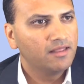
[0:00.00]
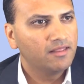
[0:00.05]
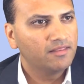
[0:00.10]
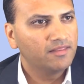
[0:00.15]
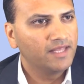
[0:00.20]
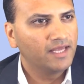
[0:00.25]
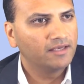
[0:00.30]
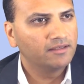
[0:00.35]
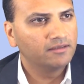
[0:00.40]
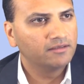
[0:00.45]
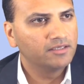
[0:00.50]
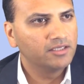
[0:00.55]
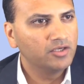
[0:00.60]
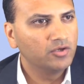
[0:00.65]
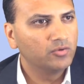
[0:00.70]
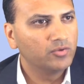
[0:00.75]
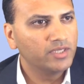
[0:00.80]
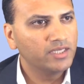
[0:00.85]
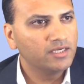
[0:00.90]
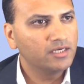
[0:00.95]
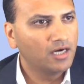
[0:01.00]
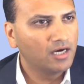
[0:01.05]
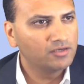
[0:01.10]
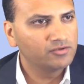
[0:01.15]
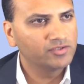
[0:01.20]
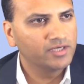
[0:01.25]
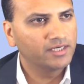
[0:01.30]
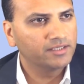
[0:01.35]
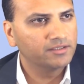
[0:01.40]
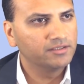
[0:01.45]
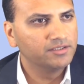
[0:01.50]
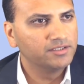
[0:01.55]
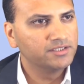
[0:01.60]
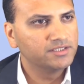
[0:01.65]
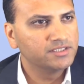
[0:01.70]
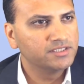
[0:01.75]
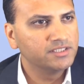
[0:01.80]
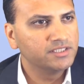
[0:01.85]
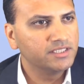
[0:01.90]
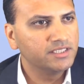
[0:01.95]
that the DoD
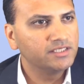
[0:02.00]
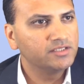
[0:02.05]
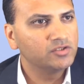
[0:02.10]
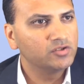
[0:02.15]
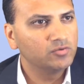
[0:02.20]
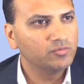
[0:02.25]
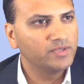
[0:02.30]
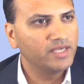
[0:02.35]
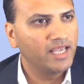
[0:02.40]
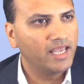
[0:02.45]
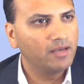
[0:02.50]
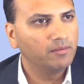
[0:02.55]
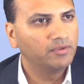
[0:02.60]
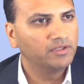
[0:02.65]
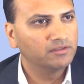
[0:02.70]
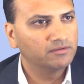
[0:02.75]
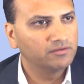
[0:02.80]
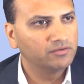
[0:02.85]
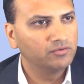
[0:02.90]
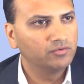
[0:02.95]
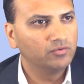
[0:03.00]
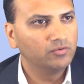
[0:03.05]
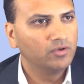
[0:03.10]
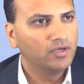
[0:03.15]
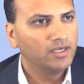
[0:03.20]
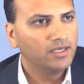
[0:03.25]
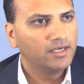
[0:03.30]
contractors need to be able to